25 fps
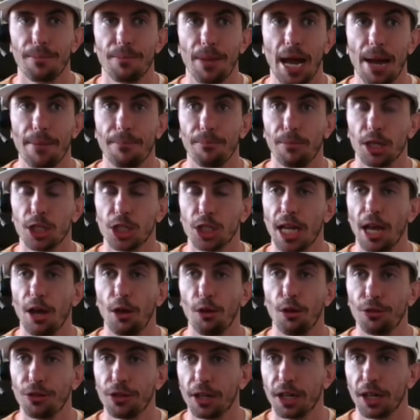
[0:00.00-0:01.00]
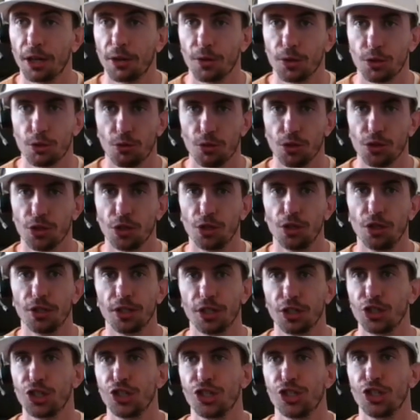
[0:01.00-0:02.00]
I'm much healthier as a result.
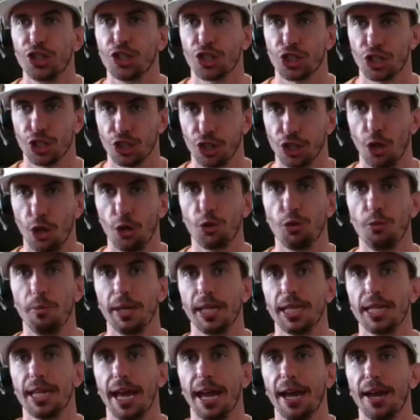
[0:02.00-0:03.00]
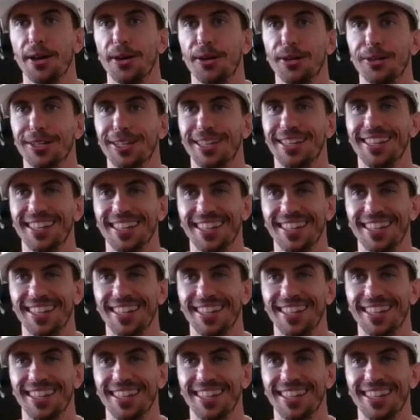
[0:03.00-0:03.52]
And she's just slowed me down.